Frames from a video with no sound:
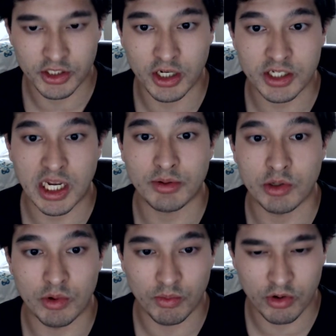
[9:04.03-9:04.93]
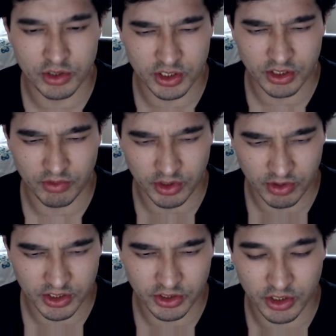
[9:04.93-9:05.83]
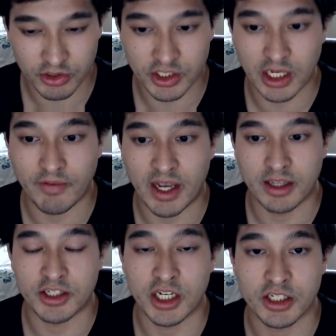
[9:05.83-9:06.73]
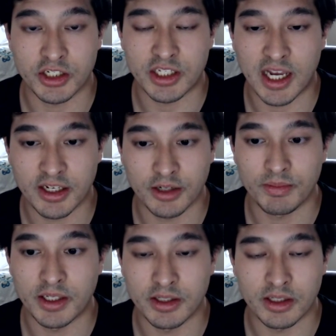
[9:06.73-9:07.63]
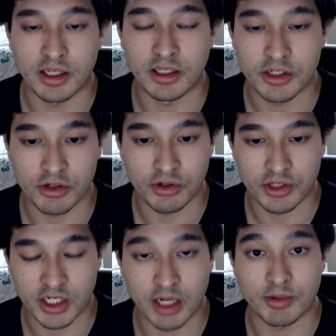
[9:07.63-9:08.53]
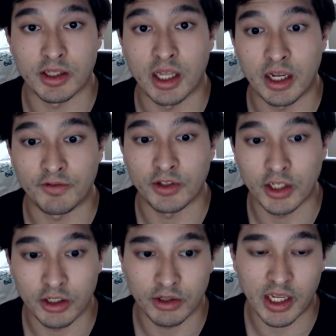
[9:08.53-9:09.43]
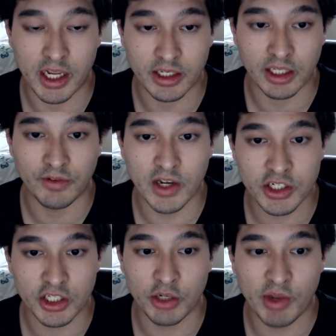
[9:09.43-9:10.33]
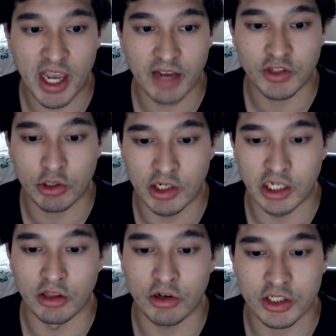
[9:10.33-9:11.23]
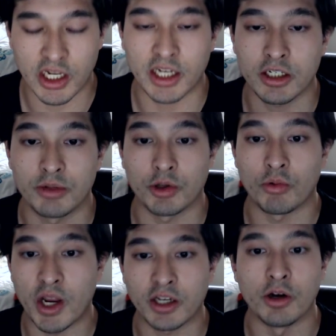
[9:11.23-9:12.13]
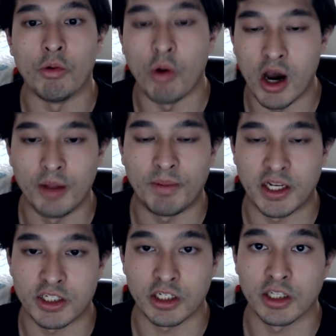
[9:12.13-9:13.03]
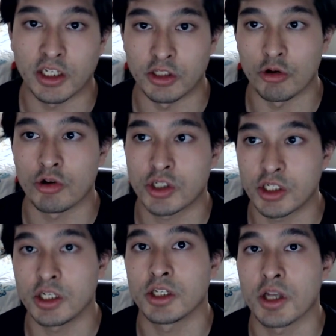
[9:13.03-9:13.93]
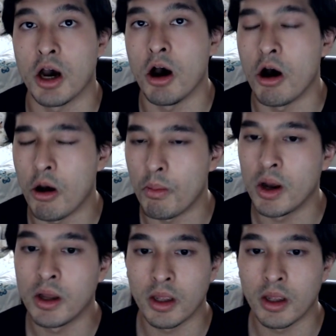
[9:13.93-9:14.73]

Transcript: does have some remorses and regrets, you know. She never had a chance to stand up in, in certain times in life, you know. And eventually we have to it, it looks like um, the Ranker won by stealing Endorsi's um,